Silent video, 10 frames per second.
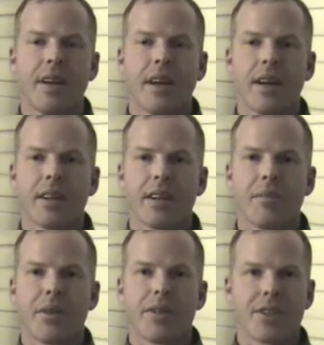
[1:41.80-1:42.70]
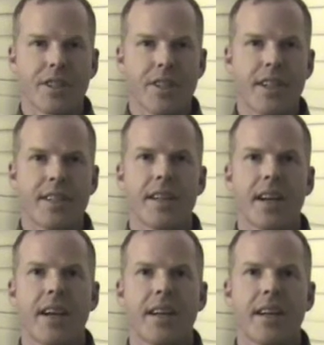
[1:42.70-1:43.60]
uh, computer-assisted
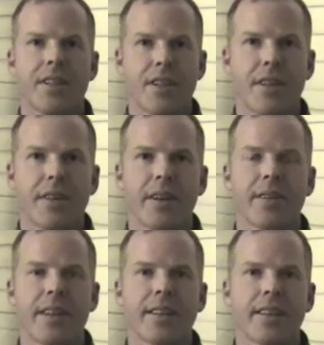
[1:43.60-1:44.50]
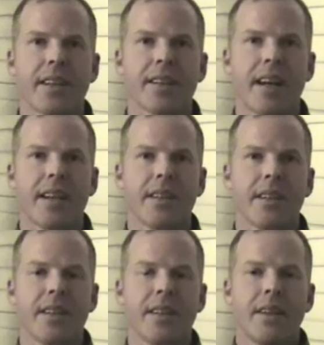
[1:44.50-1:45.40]
design, engineering, or anything like that,
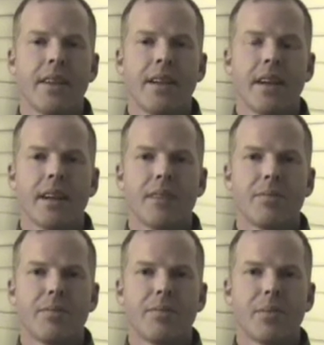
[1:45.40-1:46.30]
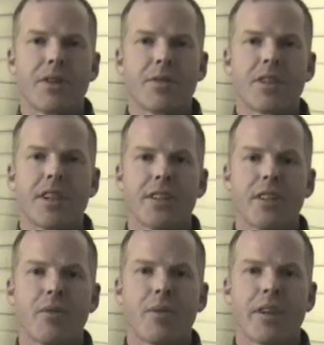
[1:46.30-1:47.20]
um, were interested in
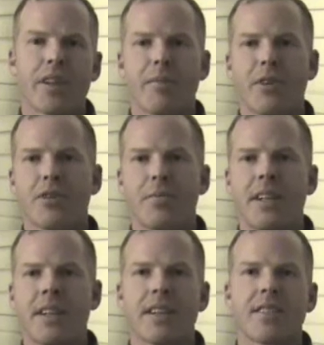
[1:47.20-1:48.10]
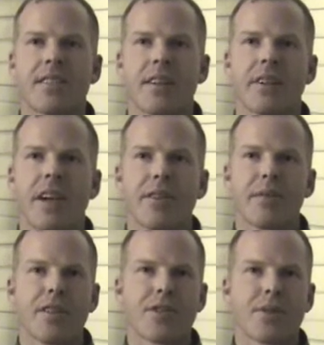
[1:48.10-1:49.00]
learning more about the computers but didn't necessarily have the
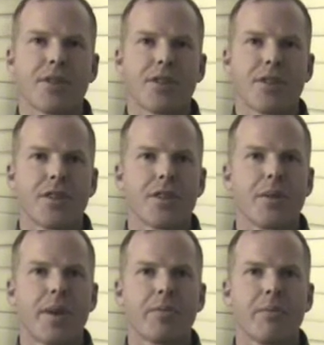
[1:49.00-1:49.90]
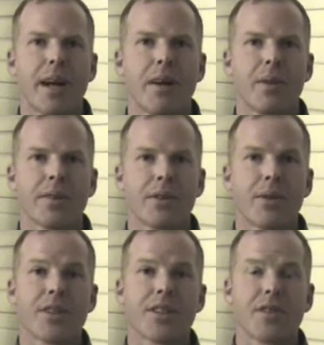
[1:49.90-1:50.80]
resources to just go out and buy one. Of
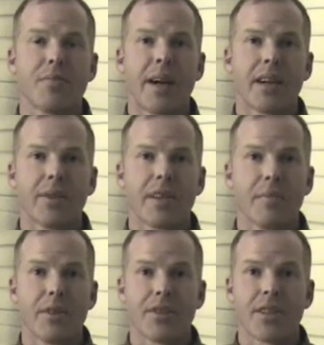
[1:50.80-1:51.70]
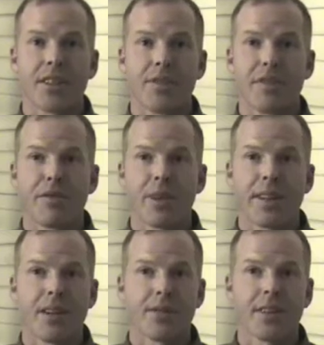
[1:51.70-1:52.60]
course, this is back when computers cost three, four
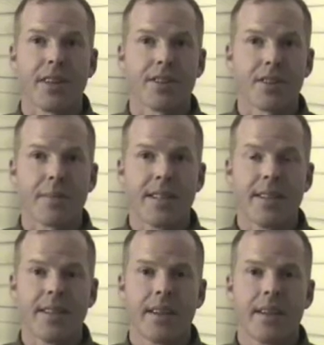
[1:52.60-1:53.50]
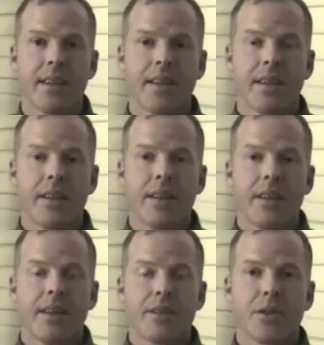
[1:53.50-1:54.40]
thousand dollars a piece.
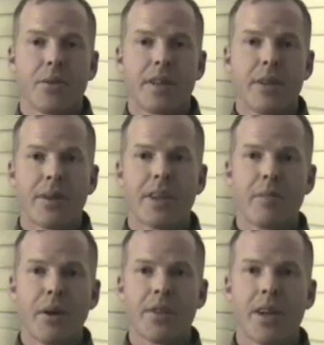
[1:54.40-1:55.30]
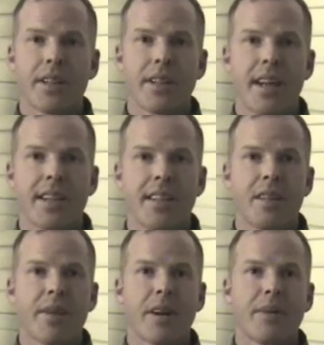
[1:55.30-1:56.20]
So I'd go into the boneyard in the IT
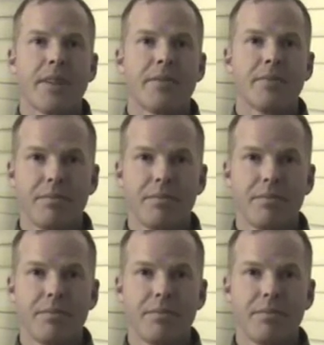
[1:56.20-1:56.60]
department and